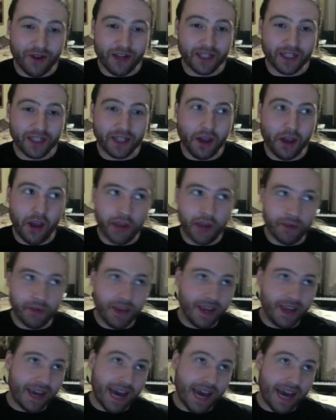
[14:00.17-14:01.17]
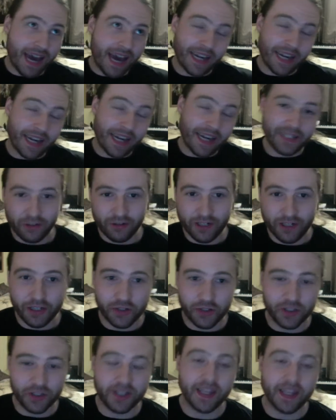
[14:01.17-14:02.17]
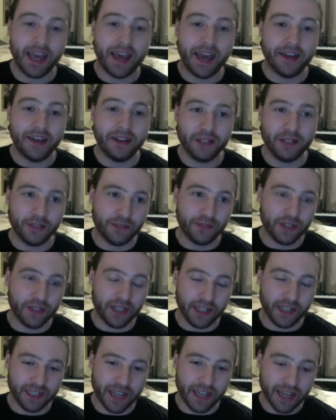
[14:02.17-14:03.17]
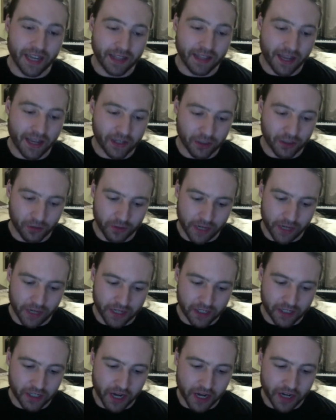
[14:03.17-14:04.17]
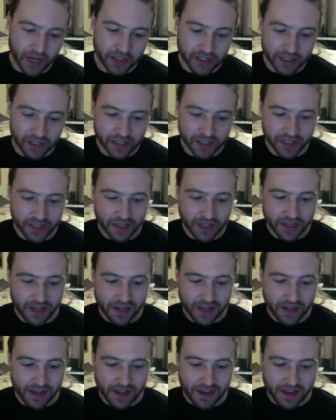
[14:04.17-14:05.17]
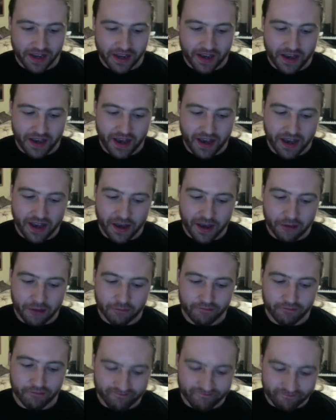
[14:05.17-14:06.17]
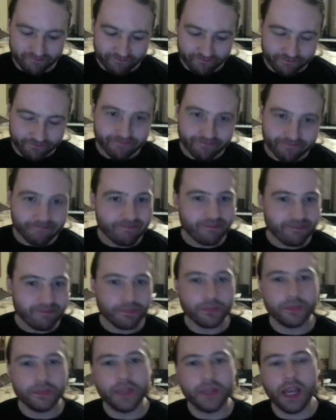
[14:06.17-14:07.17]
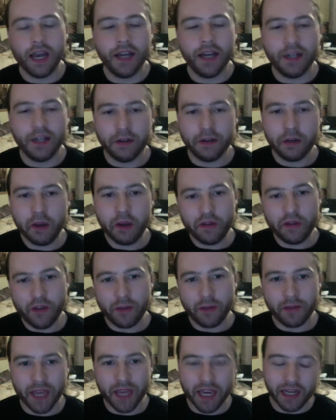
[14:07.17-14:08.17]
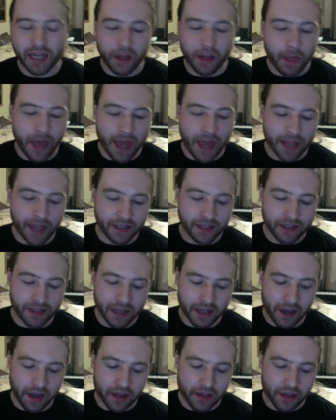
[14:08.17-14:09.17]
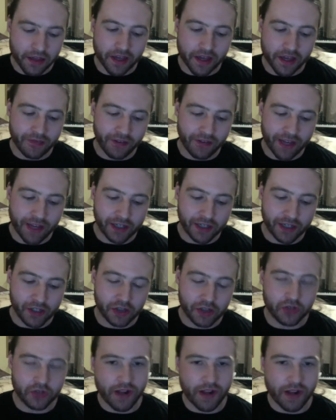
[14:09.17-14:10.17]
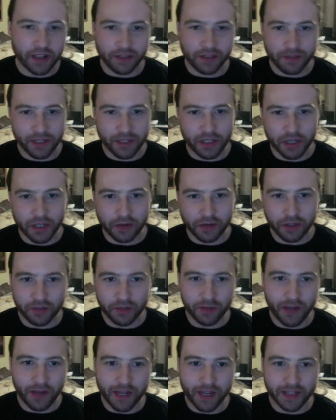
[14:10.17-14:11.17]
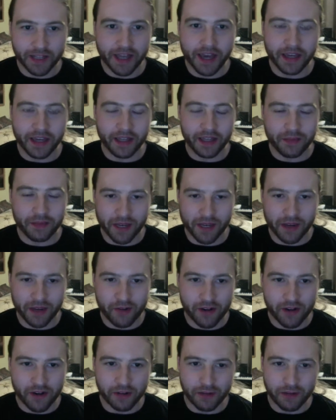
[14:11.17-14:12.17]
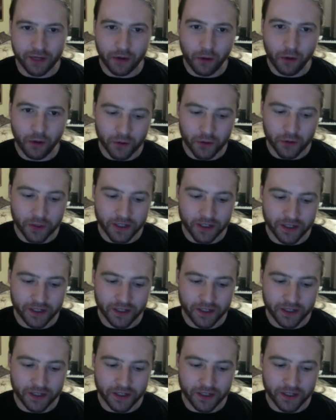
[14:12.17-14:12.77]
time, and it's literally just there to facilitate that sword exchange. I don't know if I'm keen on that ending. I think if Legolas just randomly showed up like that, it'd be incredibly awkward.